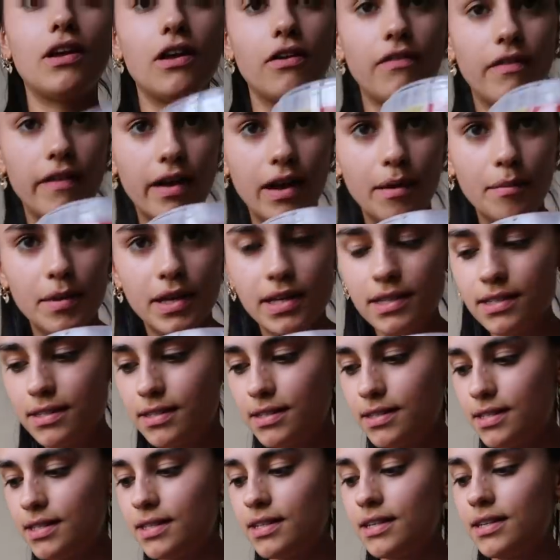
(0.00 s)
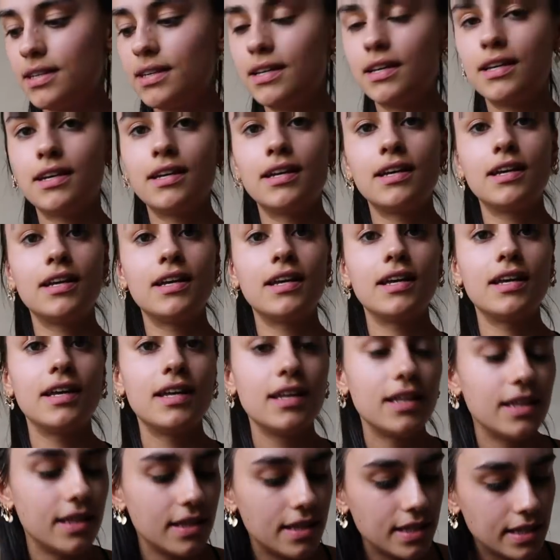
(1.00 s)
of hummus.
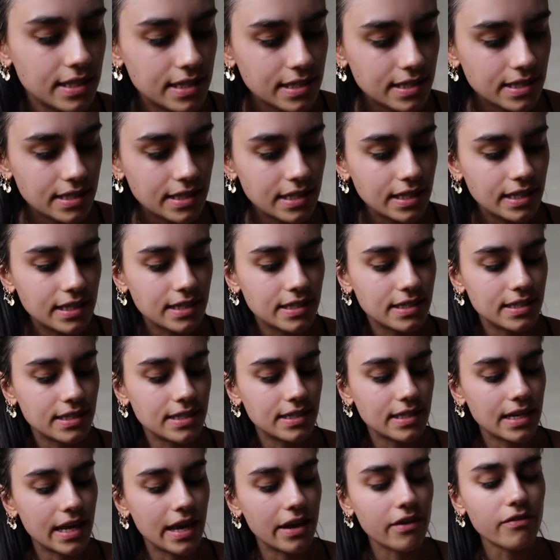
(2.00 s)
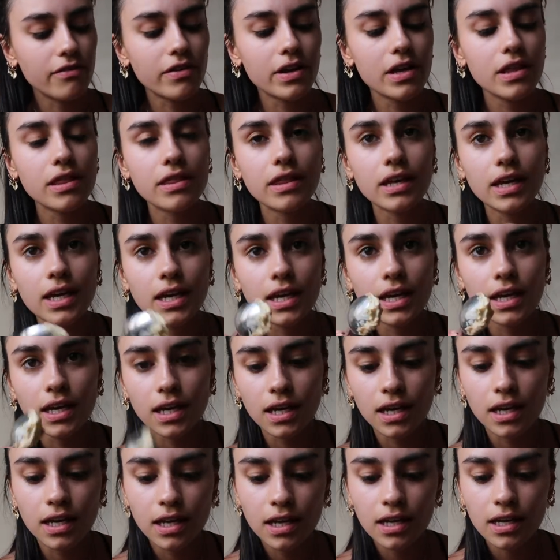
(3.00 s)
This is
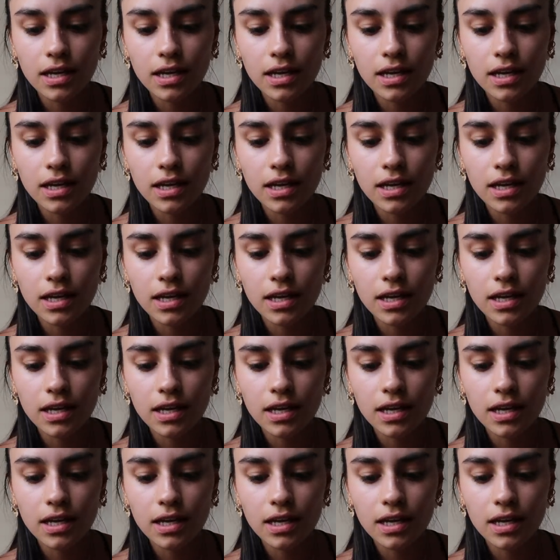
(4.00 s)
everything.